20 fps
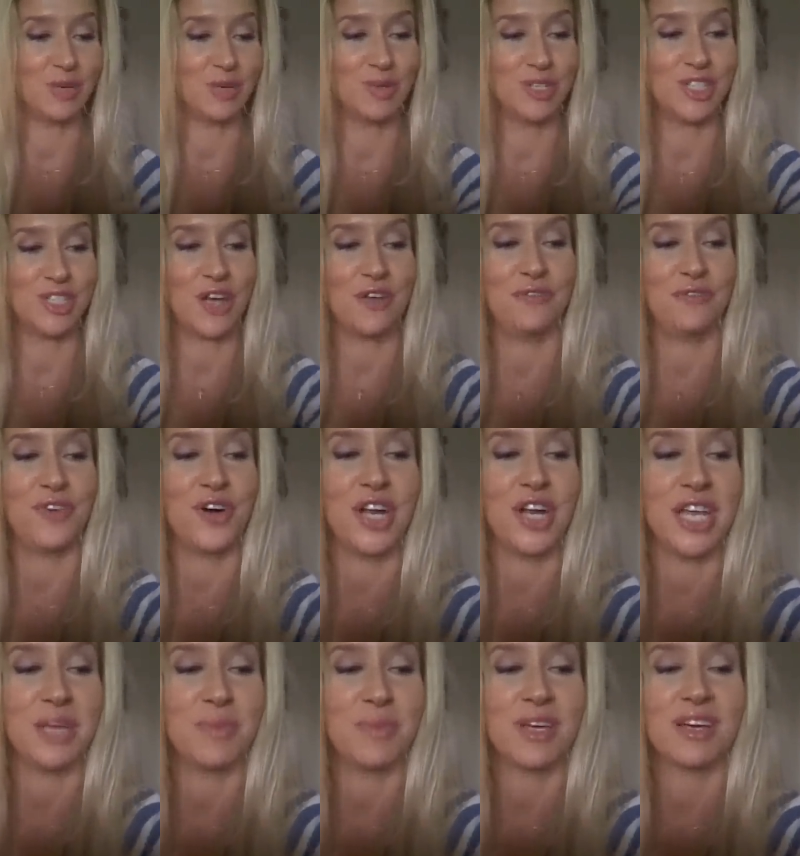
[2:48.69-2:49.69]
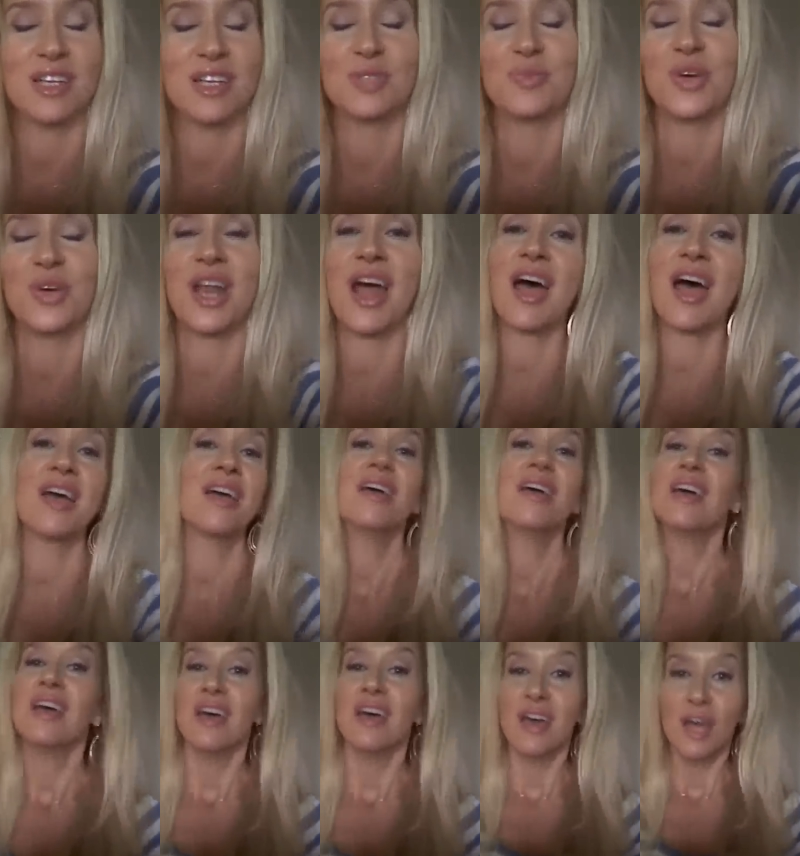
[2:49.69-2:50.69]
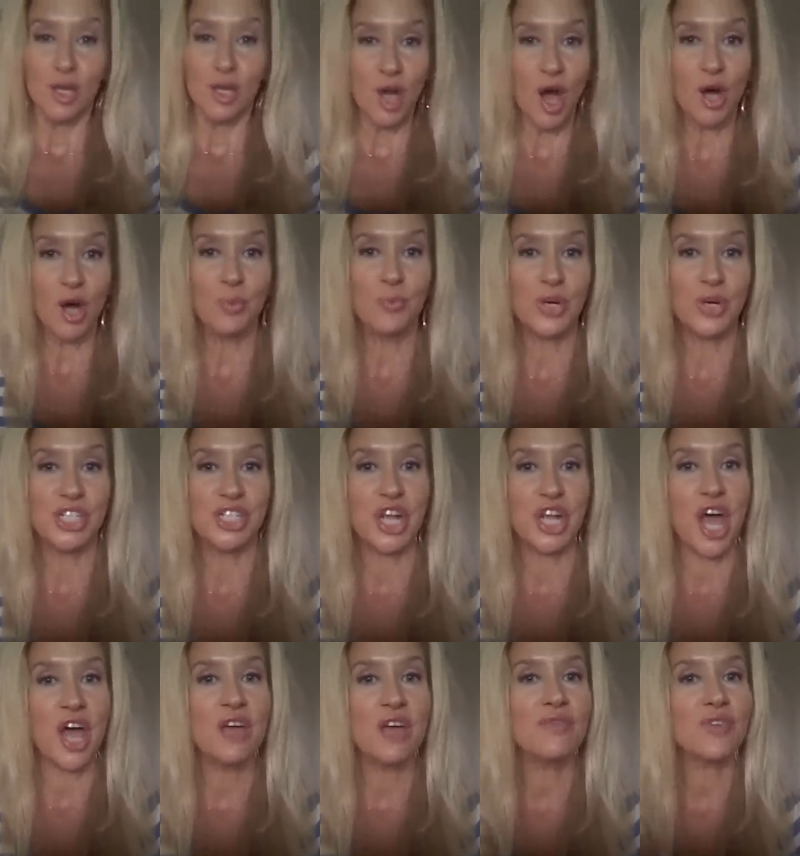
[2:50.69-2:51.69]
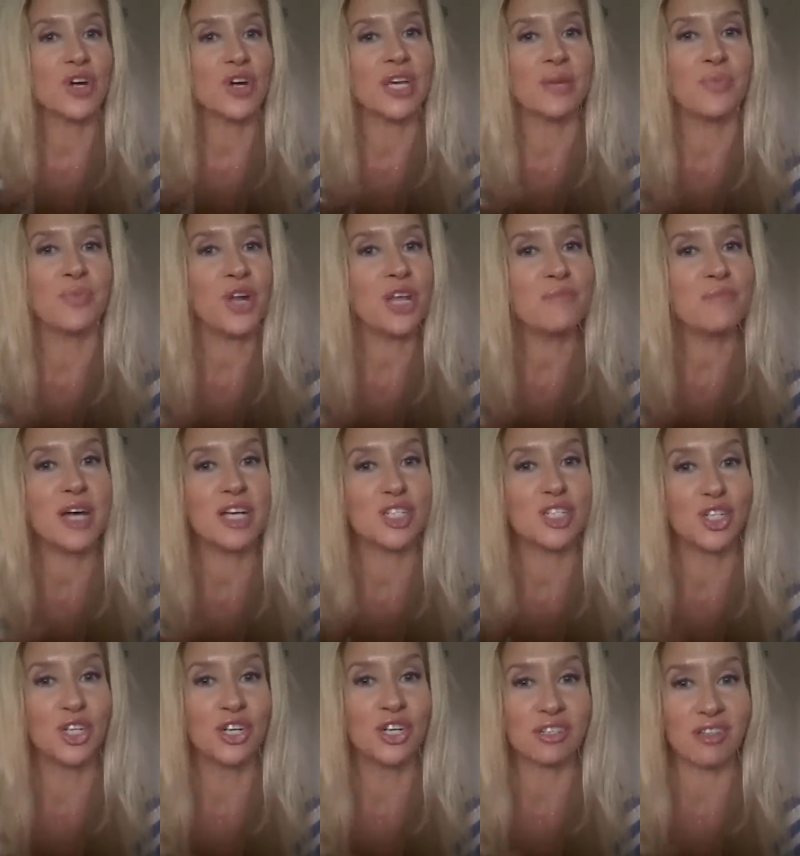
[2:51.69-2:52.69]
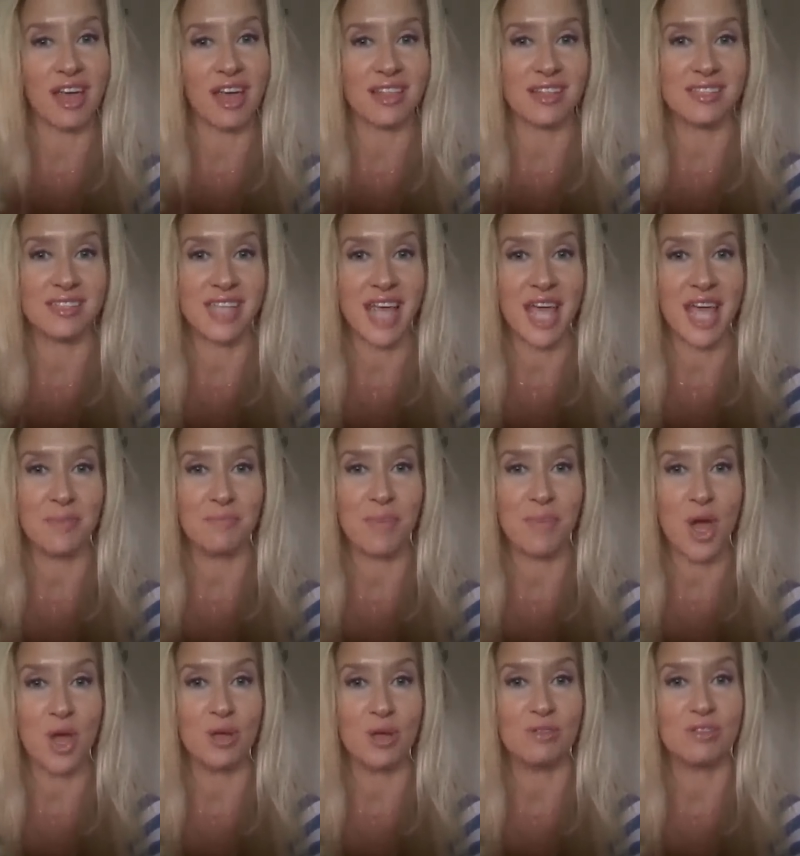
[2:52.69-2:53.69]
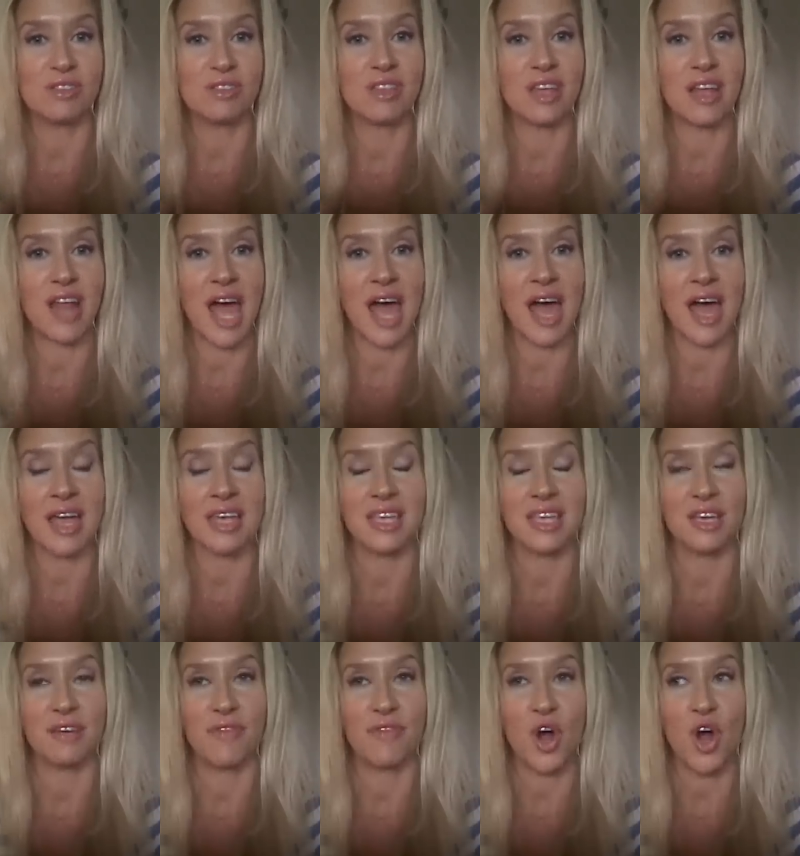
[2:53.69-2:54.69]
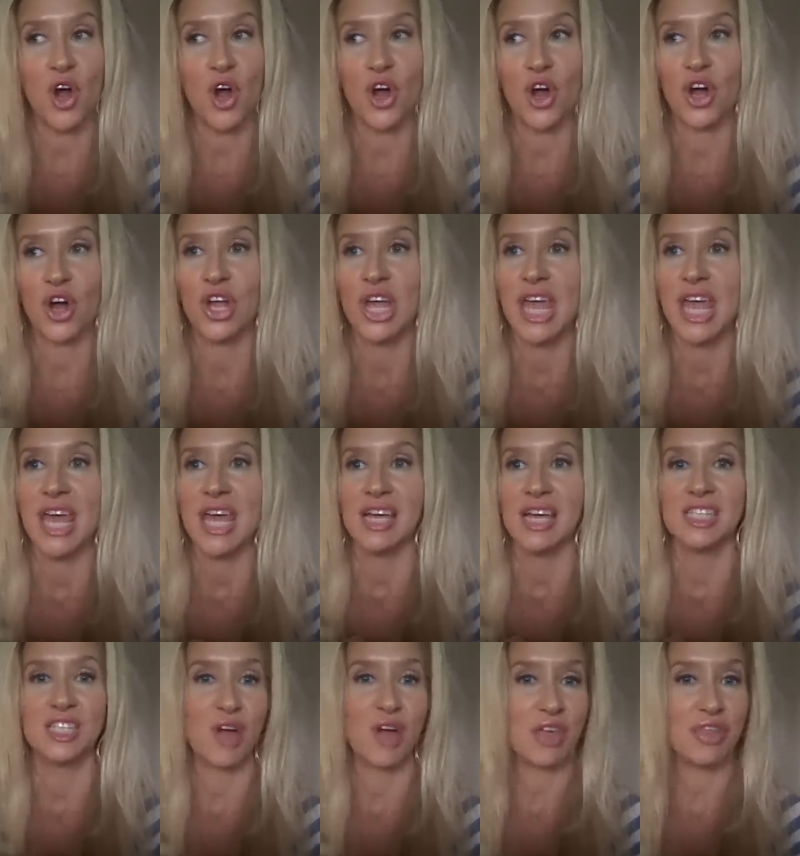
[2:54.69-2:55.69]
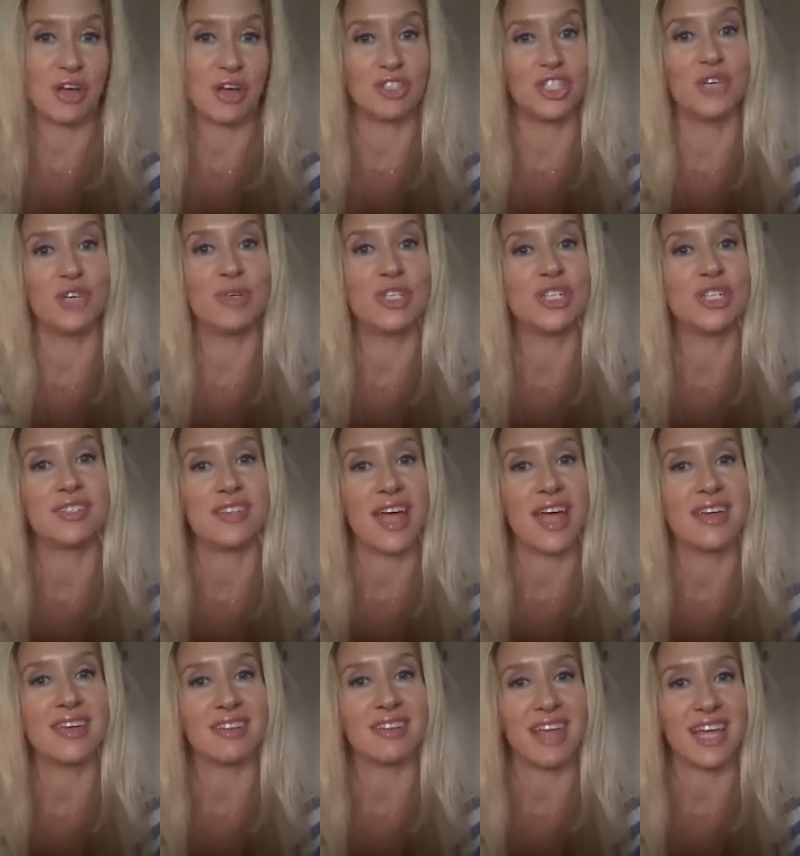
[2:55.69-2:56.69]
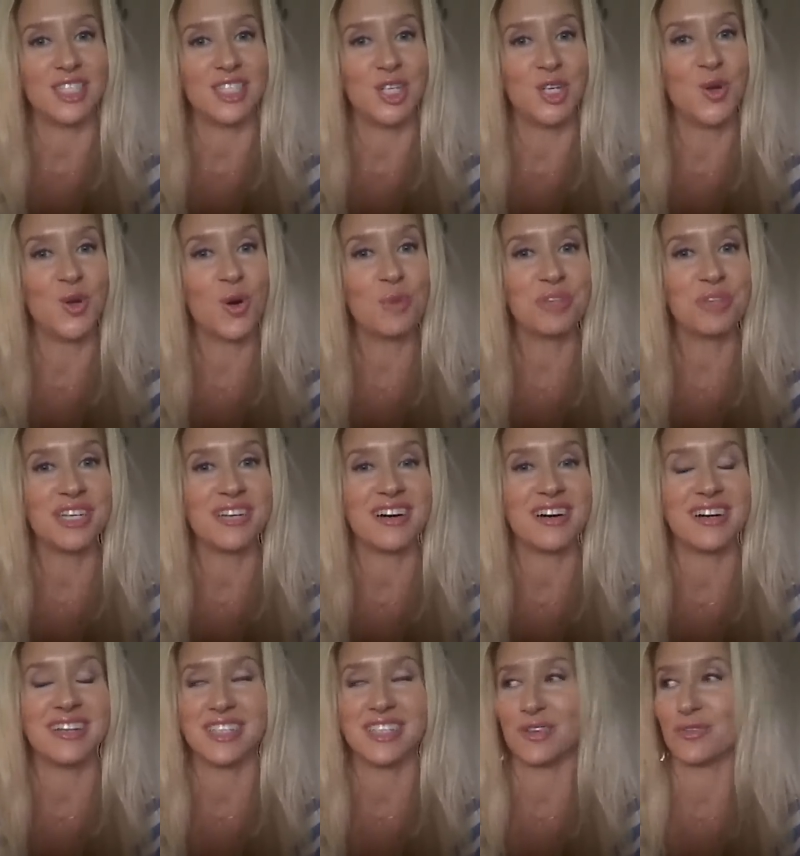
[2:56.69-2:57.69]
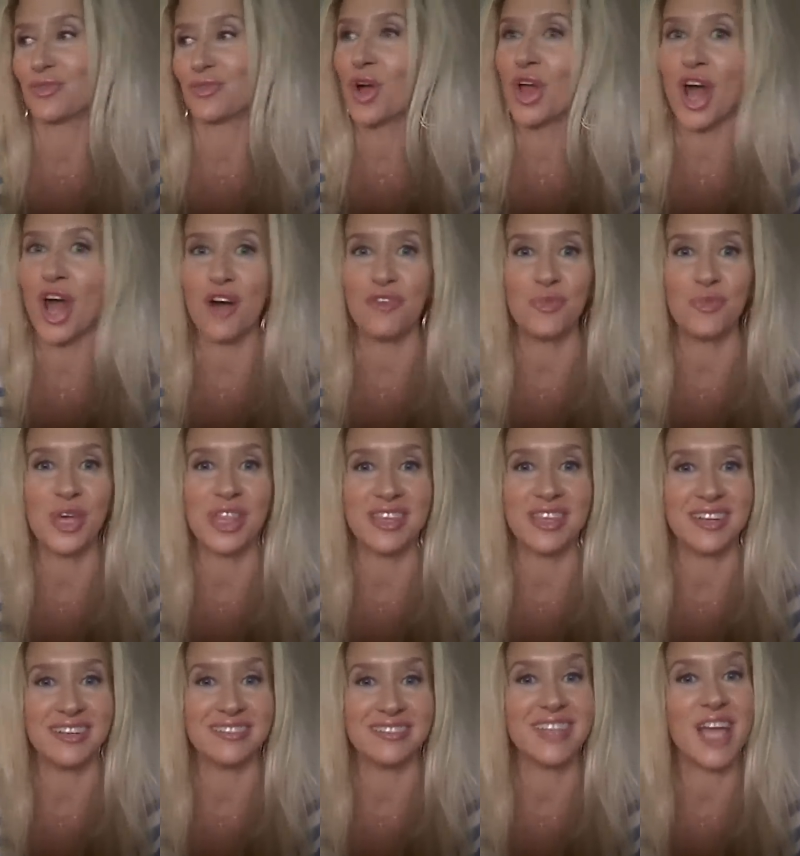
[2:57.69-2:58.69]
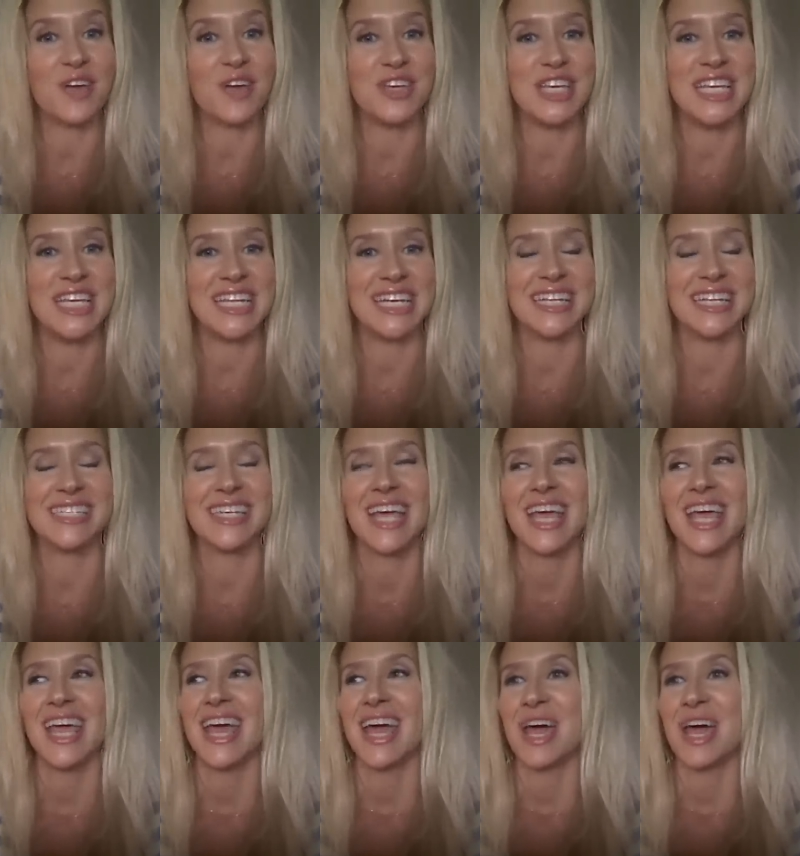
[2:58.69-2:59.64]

And it was so funny because when I called Bridget over, it pretty much looked like the same bones that I give her. So I thought she would just take it like she normally does and run off with it and go eat it.